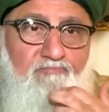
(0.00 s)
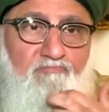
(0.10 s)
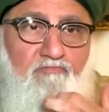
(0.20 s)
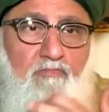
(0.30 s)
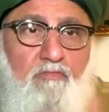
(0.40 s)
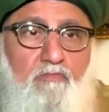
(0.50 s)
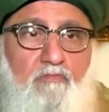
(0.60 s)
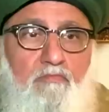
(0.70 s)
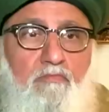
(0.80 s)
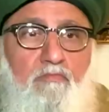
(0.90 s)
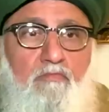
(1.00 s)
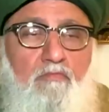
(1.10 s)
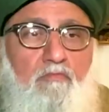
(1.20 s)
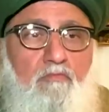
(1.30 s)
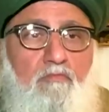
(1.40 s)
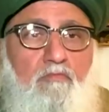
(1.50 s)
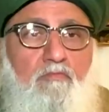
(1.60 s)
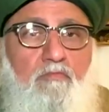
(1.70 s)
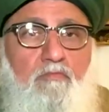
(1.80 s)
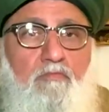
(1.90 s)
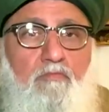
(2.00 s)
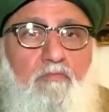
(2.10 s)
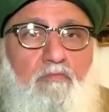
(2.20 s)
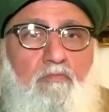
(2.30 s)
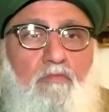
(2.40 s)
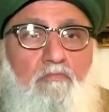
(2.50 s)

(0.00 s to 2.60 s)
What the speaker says: [no speech]